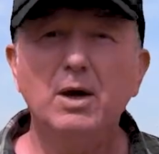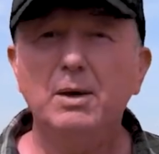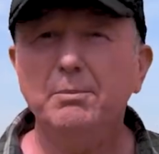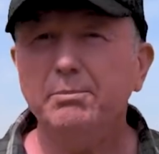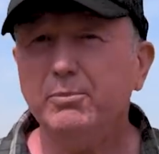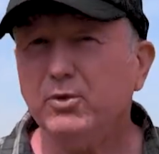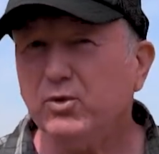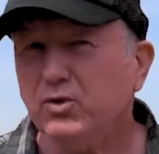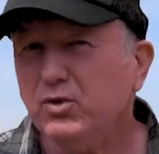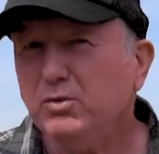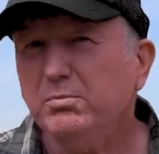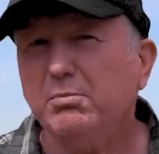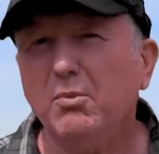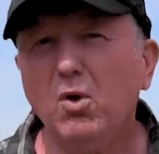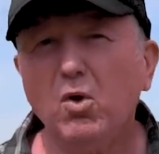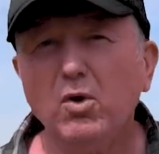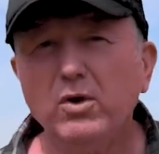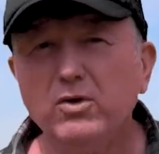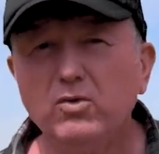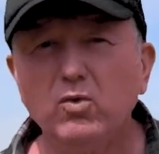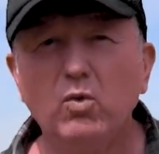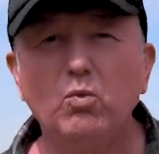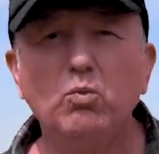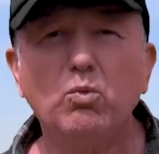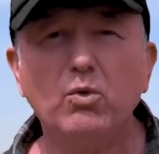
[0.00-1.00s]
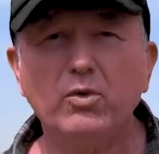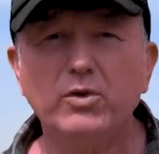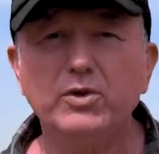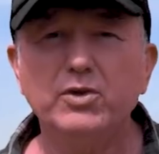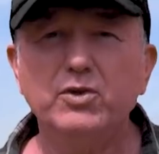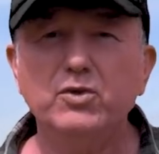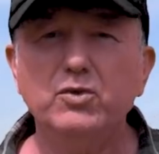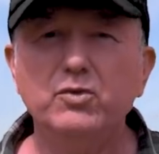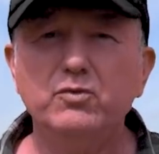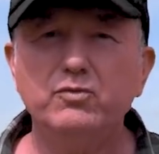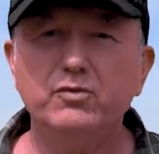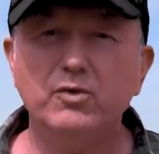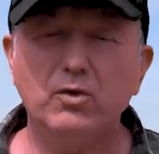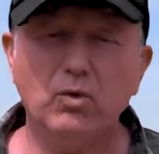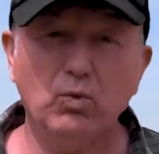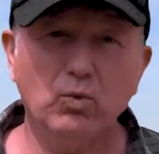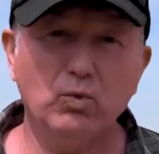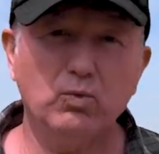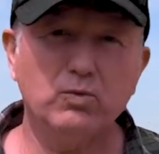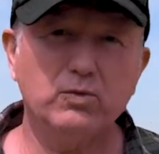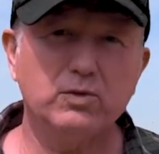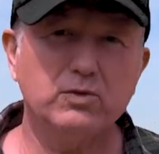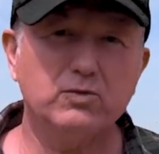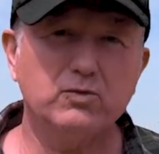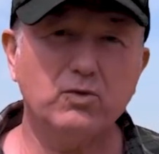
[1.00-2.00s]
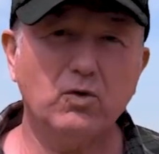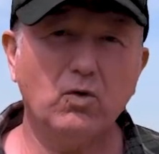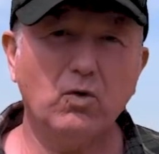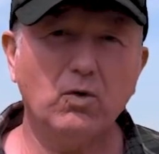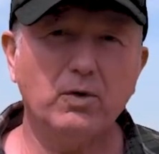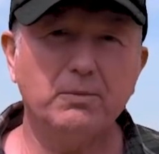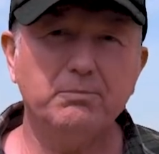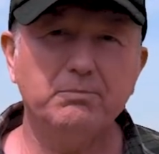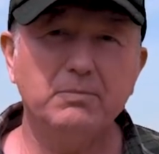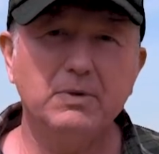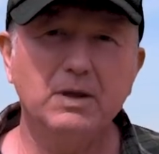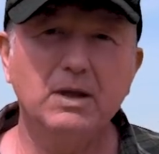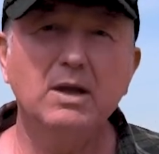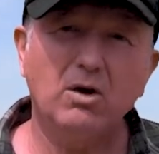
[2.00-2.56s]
but you might not want to use it all the time.